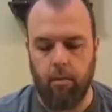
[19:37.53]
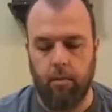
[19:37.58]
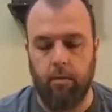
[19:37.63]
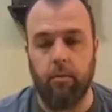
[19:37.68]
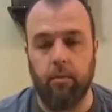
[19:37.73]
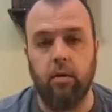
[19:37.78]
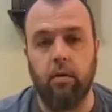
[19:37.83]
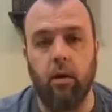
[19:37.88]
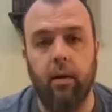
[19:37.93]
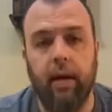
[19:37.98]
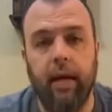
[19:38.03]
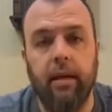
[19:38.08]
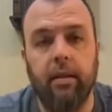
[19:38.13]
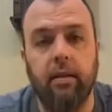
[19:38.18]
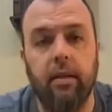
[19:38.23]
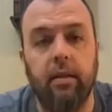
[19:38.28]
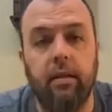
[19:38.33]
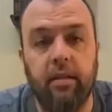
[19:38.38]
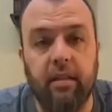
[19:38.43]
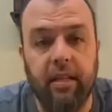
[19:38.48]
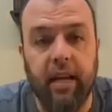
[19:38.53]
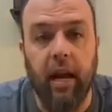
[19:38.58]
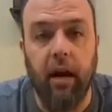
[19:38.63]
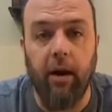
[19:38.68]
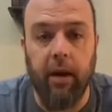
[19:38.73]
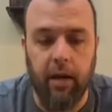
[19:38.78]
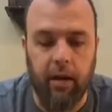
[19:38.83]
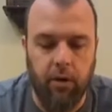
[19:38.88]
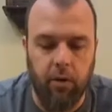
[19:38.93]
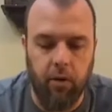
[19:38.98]
So he's a
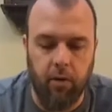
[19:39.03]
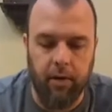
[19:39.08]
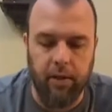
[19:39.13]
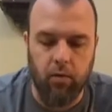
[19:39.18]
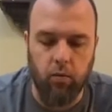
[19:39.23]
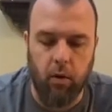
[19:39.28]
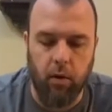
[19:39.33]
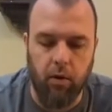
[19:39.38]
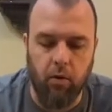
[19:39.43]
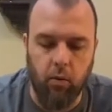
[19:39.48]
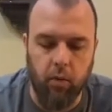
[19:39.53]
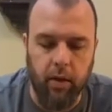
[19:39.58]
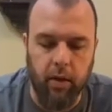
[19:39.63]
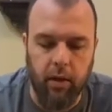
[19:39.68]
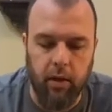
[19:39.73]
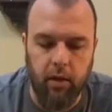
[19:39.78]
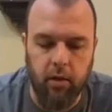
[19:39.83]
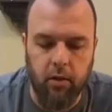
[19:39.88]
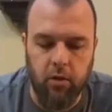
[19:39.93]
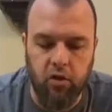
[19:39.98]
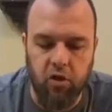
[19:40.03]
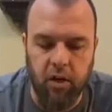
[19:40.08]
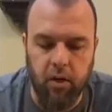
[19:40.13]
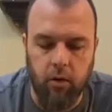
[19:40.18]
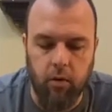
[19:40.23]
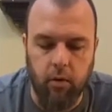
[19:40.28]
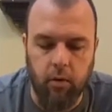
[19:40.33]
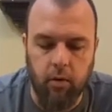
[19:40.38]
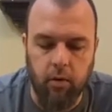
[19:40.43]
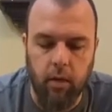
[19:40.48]
scary dude. He's one of the really good
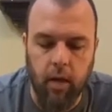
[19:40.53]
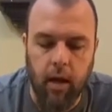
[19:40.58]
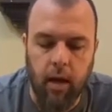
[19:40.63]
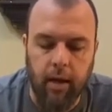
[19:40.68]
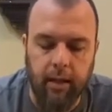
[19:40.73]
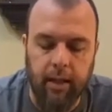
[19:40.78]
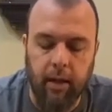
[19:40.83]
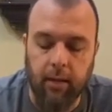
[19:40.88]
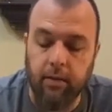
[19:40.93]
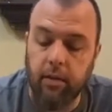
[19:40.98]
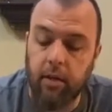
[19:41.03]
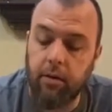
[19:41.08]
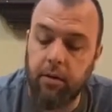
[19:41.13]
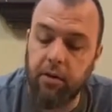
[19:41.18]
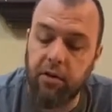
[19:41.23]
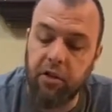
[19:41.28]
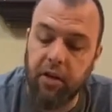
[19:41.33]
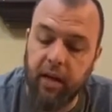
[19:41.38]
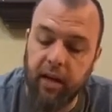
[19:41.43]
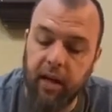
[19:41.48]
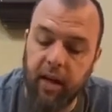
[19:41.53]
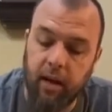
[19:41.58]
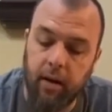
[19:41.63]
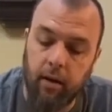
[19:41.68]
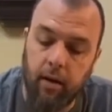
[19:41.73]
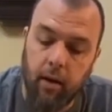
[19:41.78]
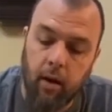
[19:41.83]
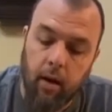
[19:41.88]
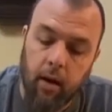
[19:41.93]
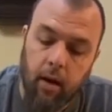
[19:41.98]
generals that was under Shingen.
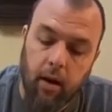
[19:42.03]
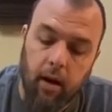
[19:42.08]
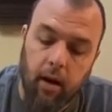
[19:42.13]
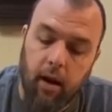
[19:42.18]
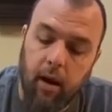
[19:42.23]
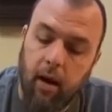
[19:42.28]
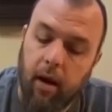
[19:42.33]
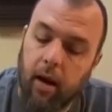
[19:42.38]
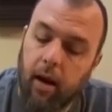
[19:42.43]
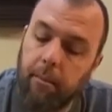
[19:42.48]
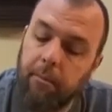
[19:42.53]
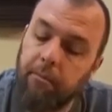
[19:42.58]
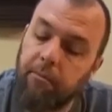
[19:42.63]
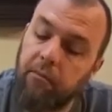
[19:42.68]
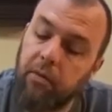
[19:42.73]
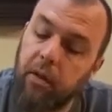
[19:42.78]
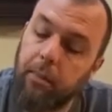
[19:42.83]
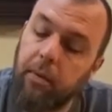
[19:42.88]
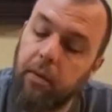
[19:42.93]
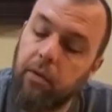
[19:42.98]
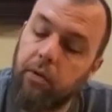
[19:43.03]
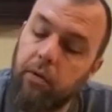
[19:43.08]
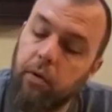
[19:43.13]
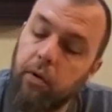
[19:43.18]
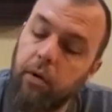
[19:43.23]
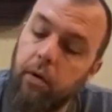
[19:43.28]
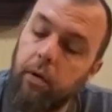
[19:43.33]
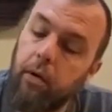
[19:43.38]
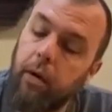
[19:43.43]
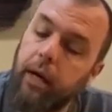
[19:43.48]
I'm flipping
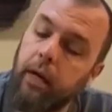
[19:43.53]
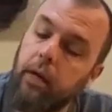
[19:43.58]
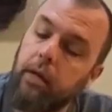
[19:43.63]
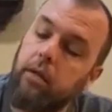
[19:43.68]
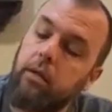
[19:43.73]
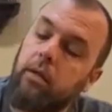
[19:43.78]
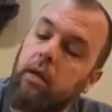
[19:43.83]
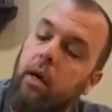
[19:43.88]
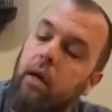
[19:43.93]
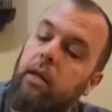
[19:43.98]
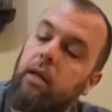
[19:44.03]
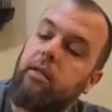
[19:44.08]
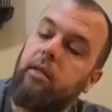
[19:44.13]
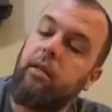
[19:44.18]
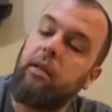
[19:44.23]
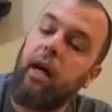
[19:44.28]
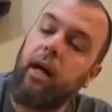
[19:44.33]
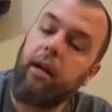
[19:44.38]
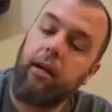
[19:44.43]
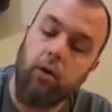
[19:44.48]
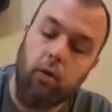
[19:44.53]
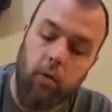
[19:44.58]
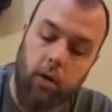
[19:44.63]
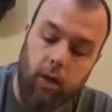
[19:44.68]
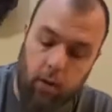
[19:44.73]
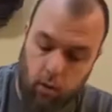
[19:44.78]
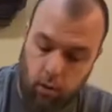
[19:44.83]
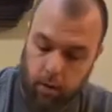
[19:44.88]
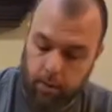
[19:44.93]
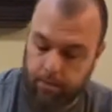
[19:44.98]
through. Here's Sanada
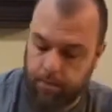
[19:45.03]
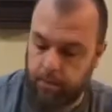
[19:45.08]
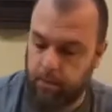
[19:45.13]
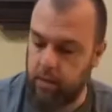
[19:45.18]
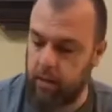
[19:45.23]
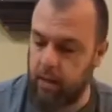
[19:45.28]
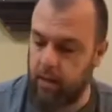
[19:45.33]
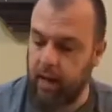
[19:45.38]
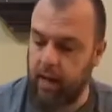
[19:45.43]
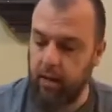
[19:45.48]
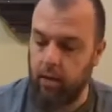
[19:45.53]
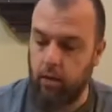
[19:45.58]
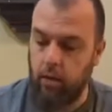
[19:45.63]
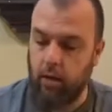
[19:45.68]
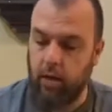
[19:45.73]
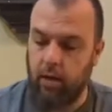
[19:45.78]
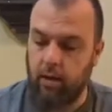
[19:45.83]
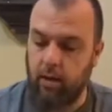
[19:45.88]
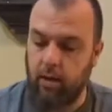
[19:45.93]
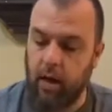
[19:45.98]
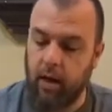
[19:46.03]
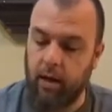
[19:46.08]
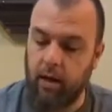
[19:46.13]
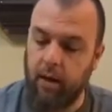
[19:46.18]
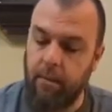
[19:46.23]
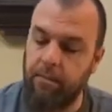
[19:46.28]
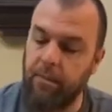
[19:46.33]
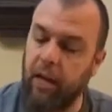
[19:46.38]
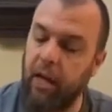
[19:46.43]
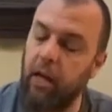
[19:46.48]
Yuki
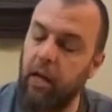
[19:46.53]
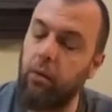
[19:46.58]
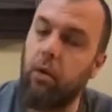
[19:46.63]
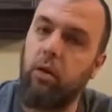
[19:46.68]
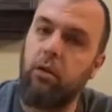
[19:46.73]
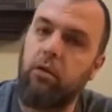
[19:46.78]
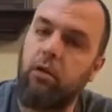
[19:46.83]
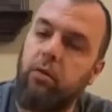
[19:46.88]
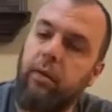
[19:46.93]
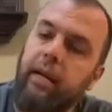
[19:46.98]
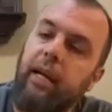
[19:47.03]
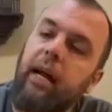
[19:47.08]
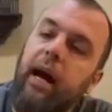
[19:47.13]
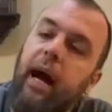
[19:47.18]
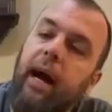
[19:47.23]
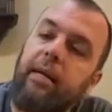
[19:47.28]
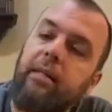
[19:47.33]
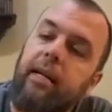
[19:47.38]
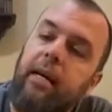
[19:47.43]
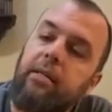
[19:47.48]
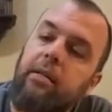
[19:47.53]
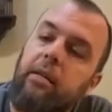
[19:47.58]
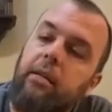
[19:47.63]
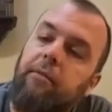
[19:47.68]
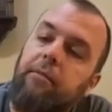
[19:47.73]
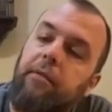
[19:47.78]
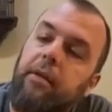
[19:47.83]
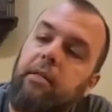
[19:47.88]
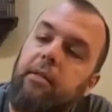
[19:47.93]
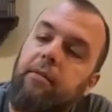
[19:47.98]
Taka. He rolls 3 dice, has a
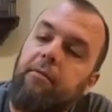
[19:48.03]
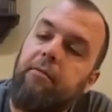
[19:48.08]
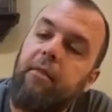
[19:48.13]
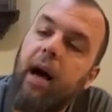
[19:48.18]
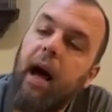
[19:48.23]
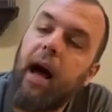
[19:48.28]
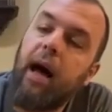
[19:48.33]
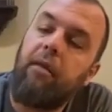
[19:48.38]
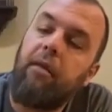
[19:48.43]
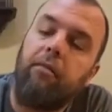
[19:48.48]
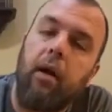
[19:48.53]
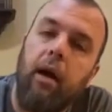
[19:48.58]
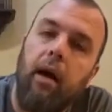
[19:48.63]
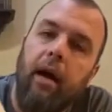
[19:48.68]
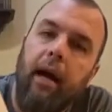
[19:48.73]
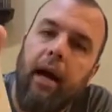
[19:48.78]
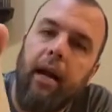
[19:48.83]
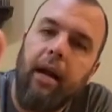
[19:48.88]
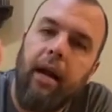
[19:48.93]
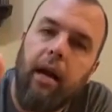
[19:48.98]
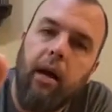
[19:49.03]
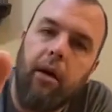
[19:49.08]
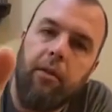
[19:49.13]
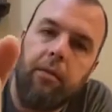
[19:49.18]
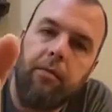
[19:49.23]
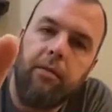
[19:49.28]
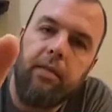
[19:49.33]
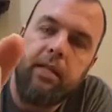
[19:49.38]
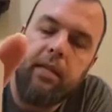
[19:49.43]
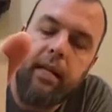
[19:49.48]
defense of 5, and a health
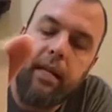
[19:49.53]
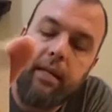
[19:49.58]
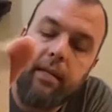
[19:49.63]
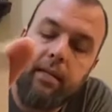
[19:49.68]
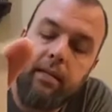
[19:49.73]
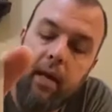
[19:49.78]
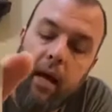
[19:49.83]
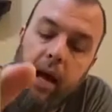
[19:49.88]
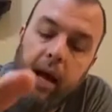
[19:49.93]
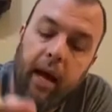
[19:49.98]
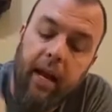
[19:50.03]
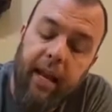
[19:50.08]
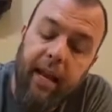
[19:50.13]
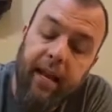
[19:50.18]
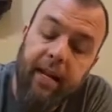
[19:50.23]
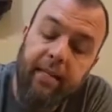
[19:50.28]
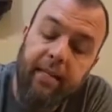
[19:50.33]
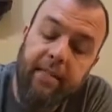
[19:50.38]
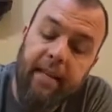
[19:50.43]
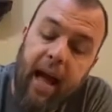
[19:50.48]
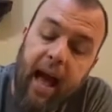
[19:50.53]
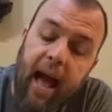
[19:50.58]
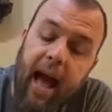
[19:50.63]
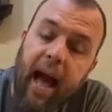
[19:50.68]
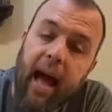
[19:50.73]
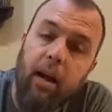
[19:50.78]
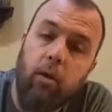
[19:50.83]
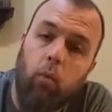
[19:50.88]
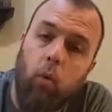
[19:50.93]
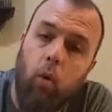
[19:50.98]
of 6, and he gets to
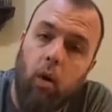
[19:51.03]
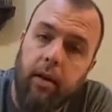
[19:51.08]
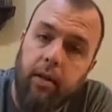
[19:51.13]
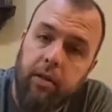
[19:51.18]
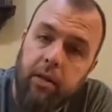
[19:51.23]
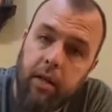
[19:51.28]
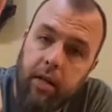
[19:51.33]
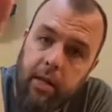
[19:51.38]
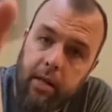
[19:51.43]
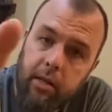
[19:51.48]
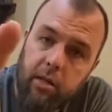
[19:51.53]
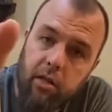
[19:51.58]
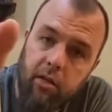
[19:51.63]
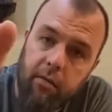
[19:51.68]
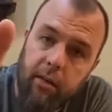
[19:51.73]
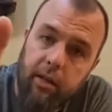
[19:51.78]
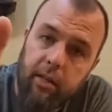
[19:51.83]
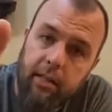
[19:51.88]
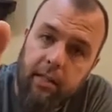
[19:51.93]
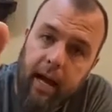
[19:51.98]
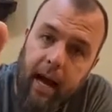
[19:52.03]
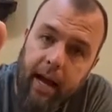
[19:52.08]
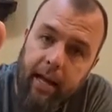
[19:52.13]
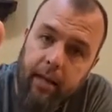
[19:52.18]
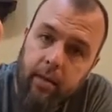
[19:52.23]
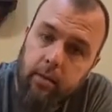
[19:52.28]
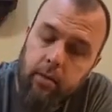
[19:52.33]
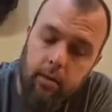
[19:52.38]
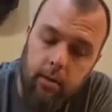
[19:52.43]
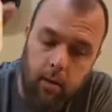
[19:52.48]
add 1 to each of his
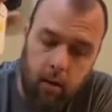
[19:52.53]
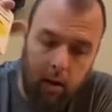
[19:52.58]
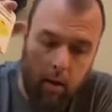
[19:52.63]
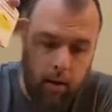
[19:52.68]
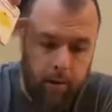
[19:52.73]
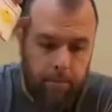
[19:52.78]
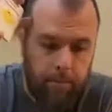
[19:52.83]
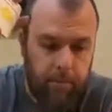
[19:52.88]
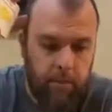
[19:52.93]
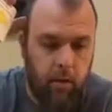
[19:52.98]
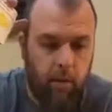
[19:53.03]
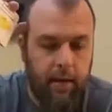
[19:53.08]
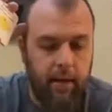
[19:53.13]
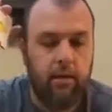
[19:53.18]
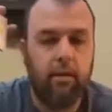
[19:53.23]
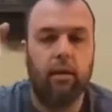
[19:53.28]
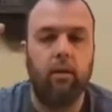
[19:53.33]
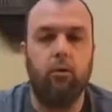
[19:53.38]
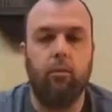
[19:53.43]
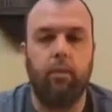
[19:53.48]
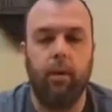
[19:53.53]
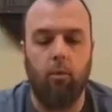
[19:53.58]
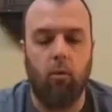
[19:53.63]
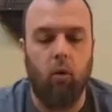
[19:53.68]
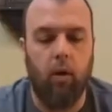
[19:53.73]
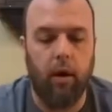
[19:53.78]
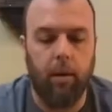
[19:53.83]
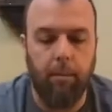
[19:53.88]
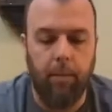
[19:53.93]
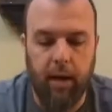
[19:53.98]
dice. So he's a little bit
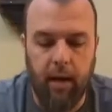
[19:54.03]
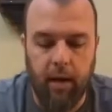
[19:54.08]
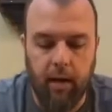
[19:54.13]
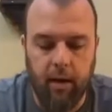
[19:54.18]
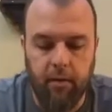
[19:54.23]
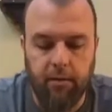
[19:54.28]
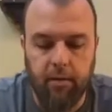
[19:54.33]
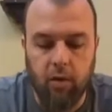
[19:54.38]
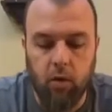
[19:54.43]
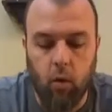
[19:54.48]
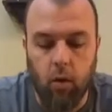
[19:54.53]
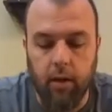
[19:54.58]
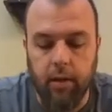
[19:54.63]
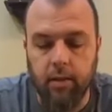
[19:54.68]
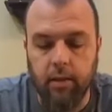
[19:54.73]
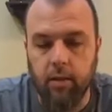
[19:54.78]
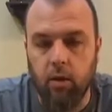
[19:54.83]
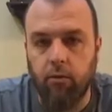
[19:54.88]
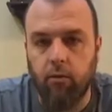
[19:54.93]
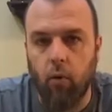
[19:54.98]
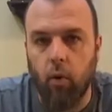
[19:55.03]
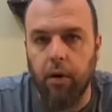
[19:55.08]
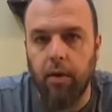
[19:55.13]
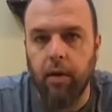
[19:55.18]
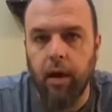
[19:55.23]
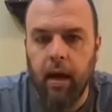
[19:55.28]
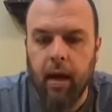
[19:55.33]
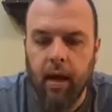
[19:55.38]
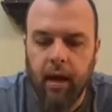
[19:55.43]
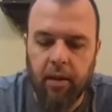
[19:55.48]
more competitive, so on and so forth.
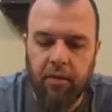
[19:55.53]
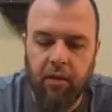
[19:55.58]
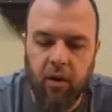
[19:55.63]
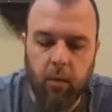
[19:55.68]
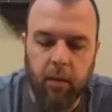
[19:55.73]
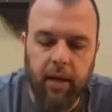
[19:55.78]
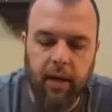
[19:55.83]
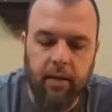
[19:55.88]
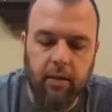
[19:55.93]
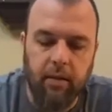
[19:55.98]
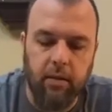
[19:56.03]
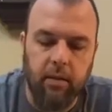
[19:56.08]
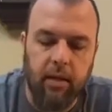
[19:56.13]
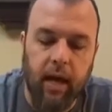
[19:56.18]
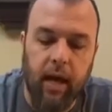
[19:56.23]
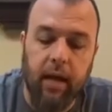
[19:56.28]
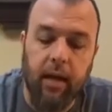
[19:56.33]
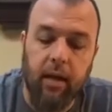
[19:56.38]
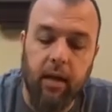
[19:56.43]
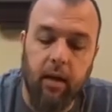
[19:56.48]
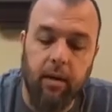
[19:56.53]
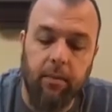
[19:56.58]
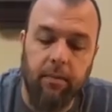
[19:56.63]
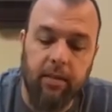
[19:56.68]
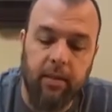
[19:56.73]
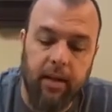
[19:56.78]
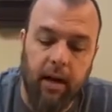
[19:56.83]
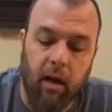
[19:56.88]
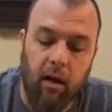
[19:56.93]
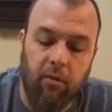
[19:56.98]
Then we get to Takeda
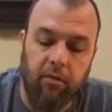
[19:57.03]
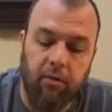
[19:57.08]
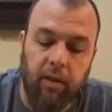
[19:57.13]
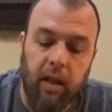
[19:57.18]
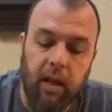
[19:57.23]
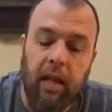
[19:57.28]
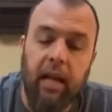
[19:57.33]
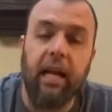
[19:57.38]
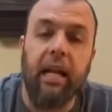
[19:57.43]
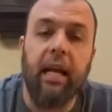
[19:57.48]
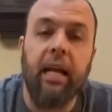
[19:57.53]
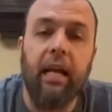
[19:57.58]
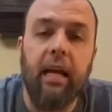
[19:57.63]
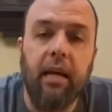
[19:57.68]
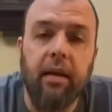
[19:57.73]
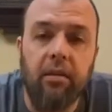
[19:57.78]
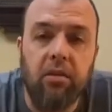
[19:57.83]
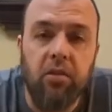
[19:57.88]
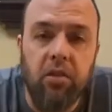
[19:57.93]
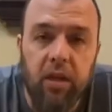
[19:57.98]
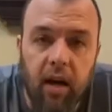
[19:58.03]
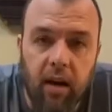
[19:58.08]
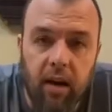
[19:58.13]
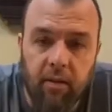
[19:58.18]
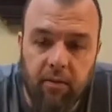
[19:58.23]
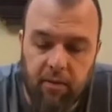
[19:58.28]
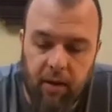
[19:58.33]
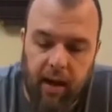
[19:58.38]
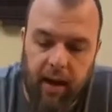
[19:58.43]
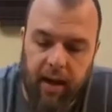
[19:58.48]
himself, and he is
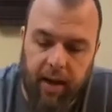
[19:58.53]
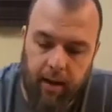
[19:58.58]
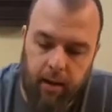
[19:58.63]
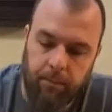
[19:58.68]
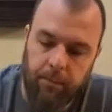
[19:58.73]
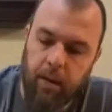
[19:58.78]
terrifying.